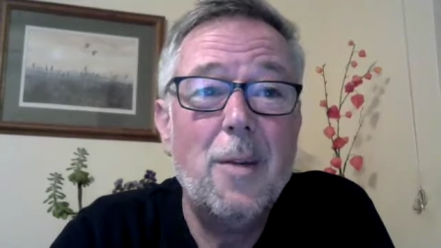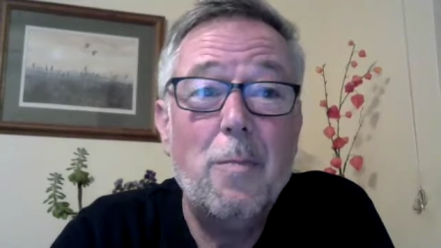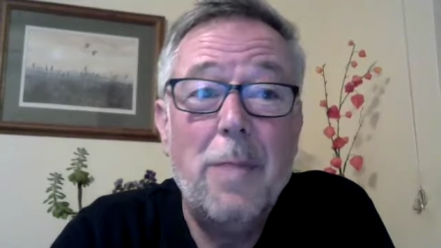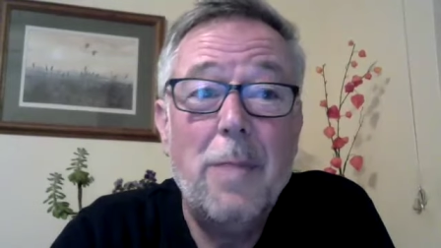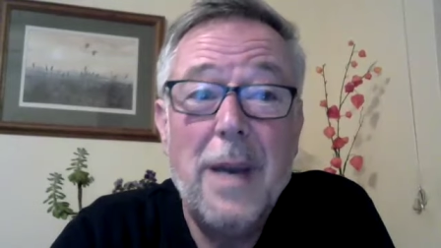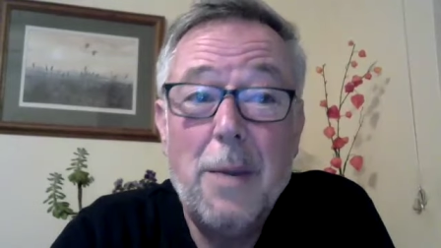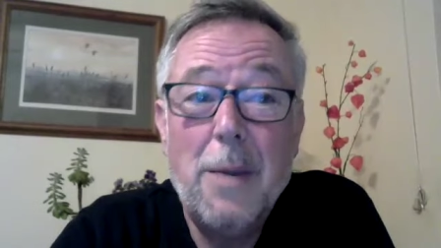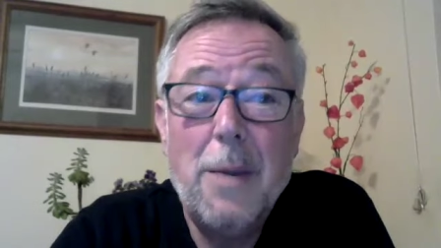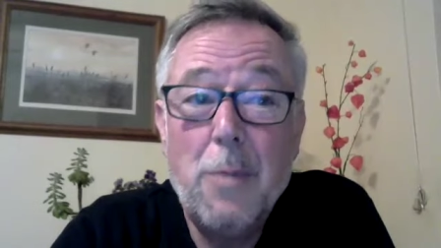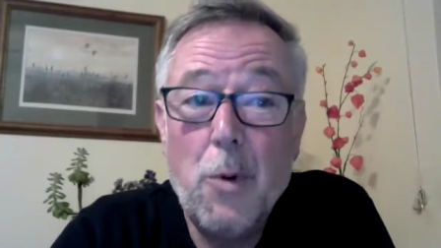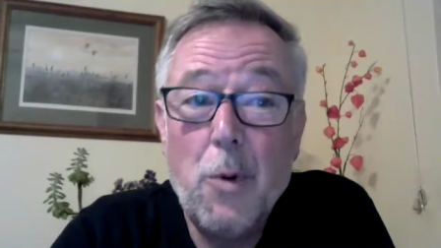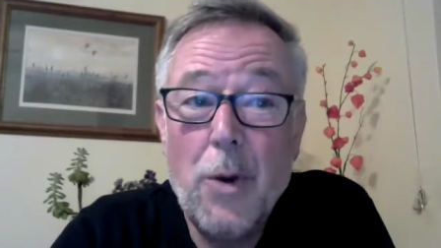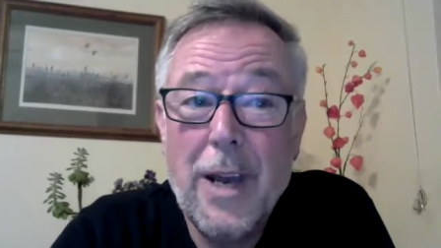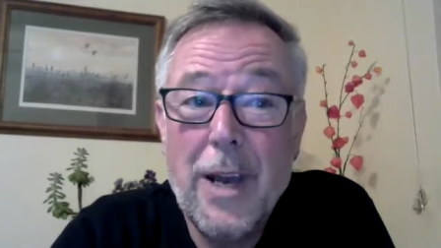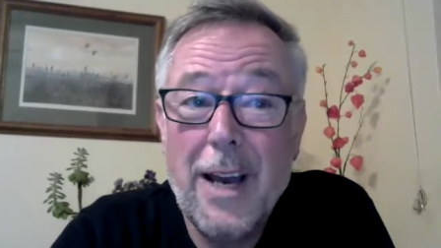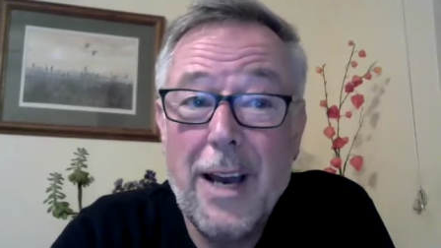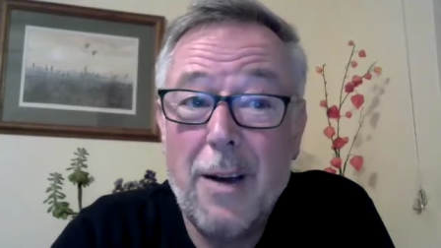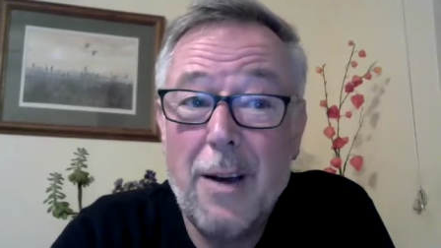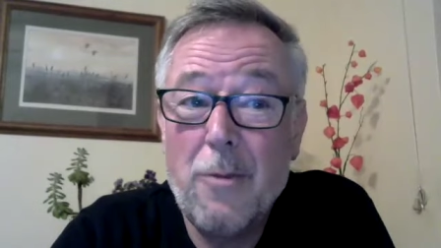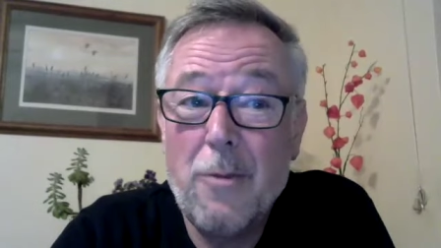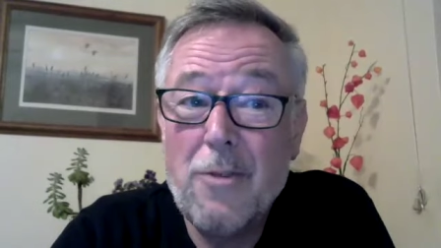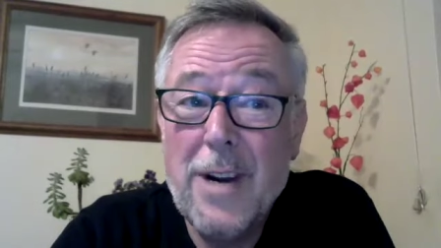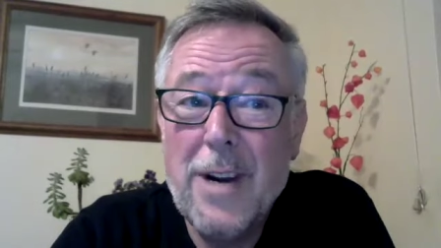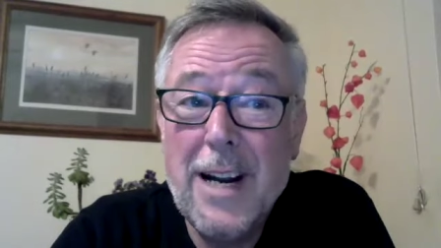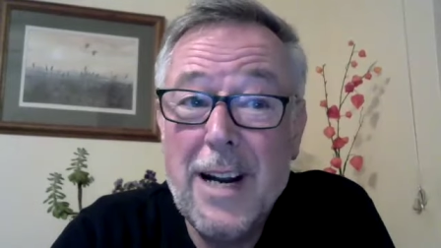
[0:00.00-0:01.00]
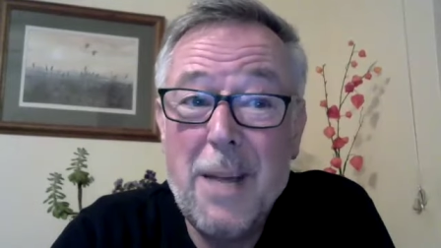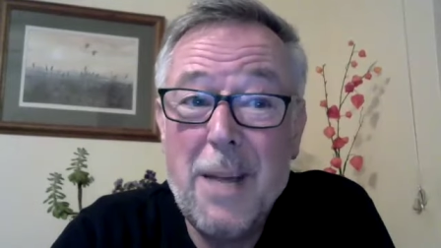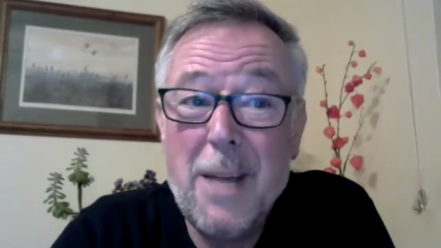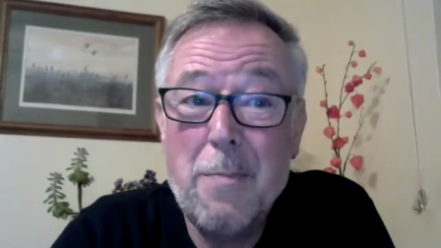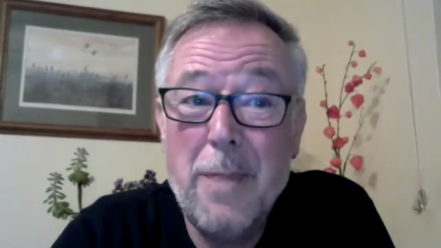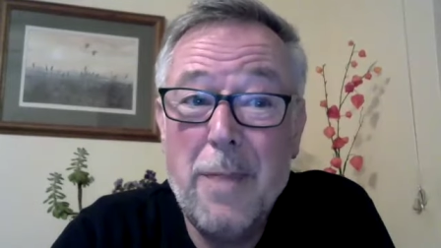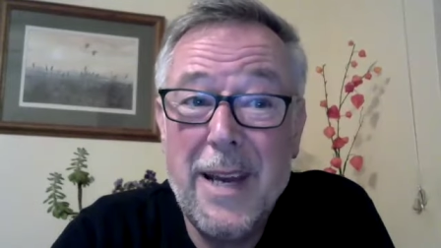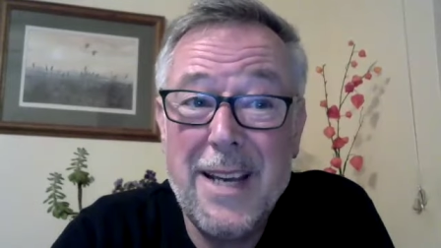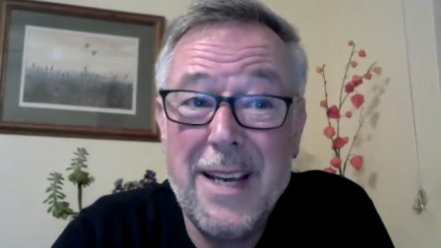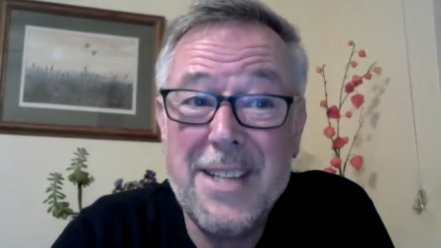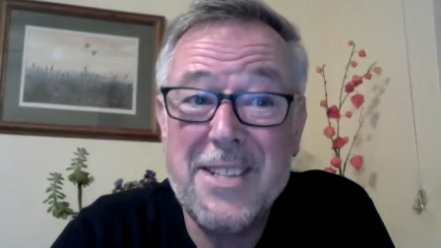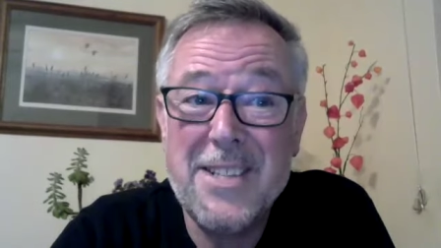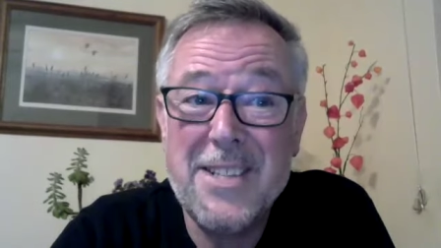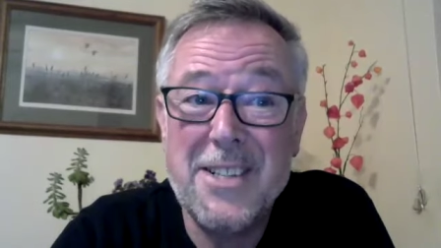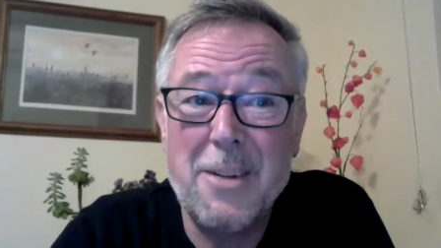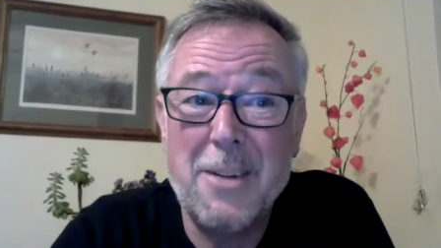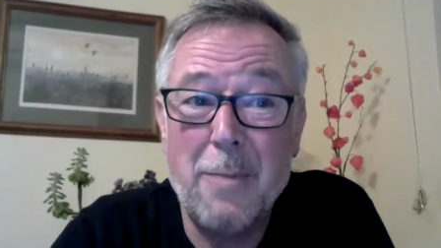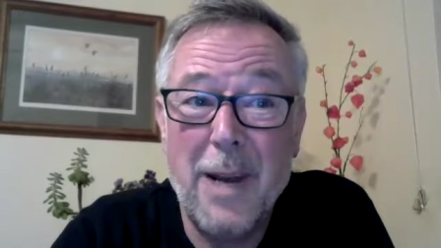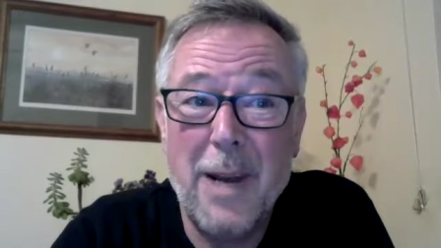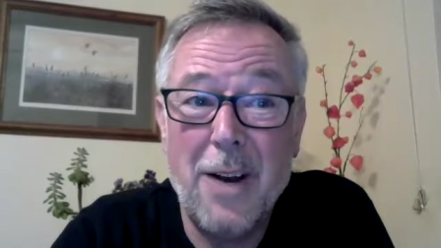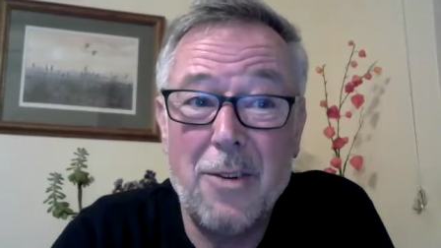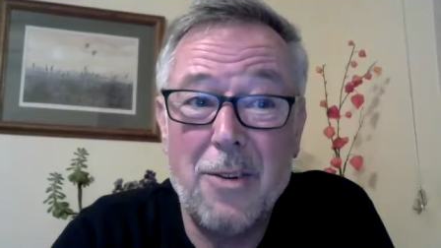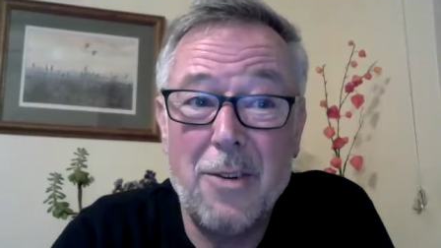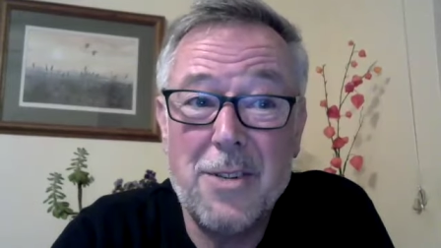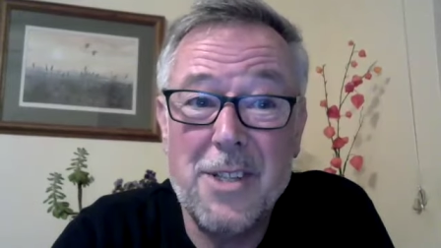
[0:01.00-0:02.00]
People get really pissed
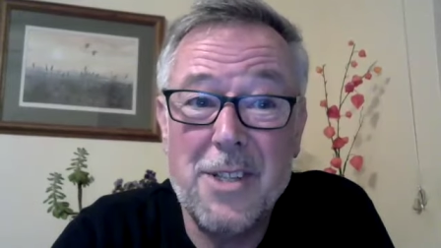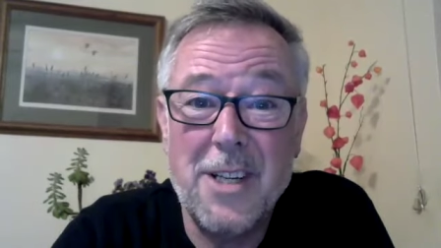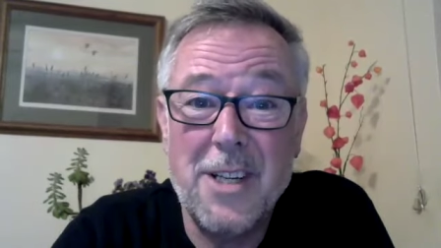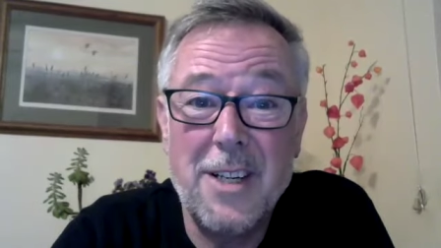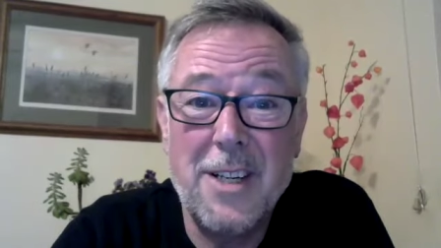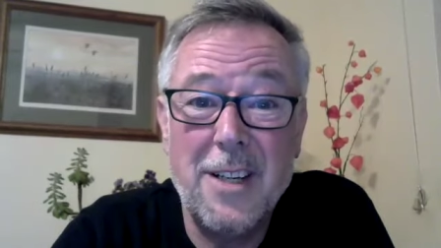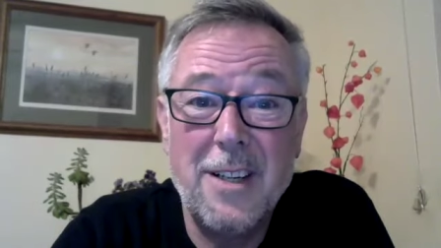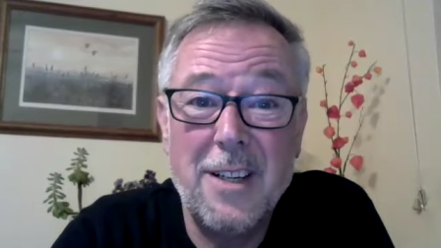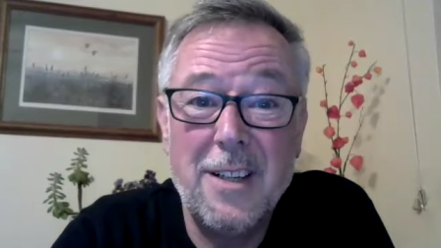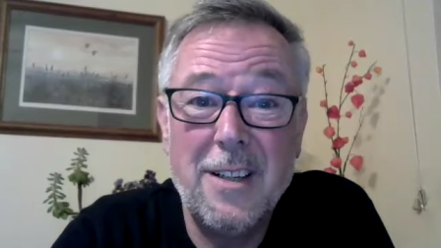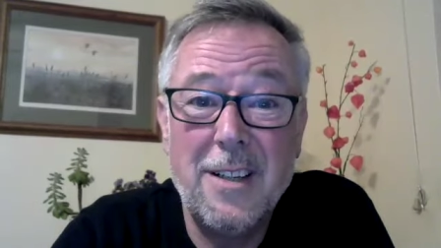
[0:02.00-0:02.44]
about it,